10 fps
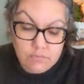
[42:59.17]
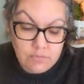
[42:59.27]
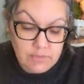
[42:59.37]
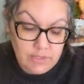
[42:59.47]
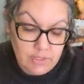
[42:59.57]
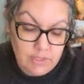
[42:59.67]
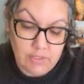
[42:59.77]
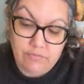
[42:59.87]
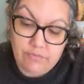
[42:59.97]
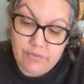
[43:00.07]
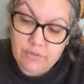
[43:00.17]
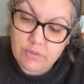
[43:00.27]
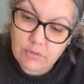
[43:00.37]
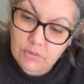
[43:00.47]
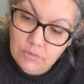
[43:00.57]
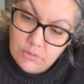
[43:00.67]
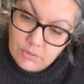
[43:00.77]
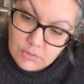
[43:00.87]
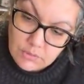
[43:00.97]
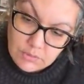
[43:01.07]
What do I have?
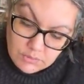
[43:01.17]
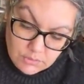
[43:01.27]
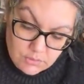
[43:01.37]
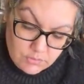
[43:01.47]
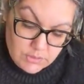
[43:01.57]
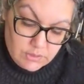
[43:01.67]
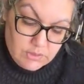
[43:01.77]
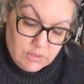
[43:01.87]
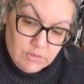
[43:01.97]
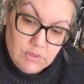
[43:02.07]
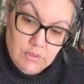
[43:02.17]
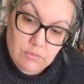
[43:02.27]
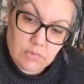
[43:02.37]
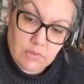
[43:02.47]
You know what? Let's do it